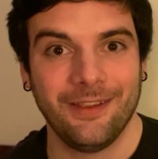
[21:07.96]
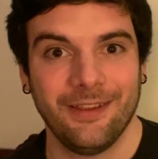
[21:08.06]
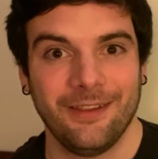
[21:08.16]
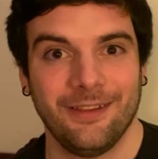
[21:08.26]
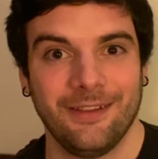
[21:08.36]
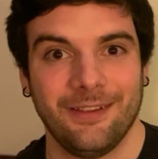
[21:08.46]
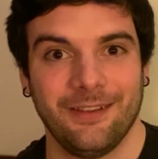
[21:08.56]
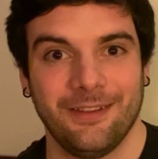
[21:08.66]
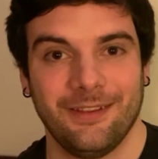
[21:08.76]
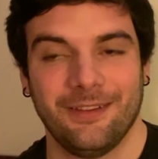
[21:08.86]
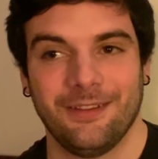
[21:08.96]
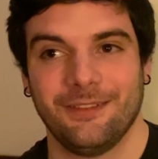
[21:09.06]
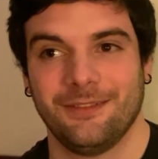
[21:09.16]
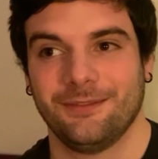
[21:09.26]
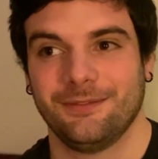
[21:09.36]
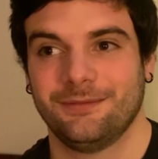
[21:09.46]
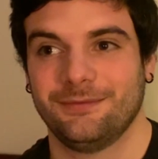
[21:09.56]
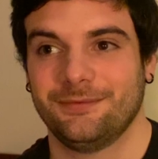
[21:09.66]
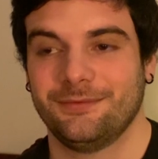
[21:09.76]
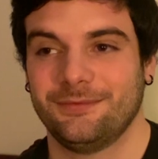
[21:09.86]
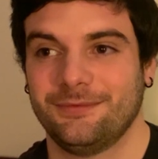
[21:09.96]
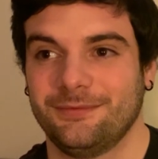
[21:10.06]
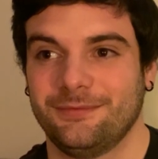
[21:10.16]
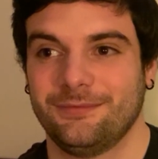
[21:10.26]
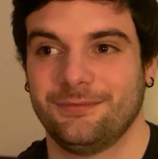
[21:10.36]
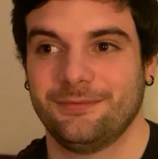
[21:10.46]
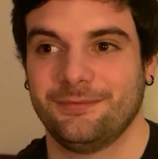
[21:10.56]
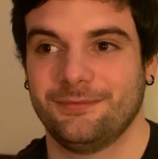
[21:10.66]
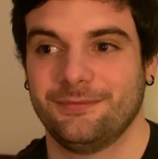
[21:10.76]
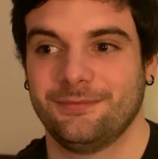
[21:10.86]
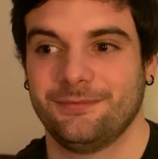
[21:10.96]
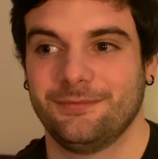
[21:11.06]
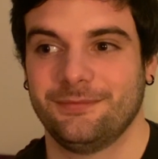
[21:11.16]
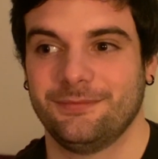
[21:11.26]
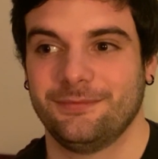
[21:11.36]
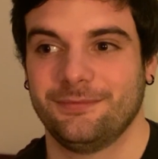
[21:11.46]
[no speech]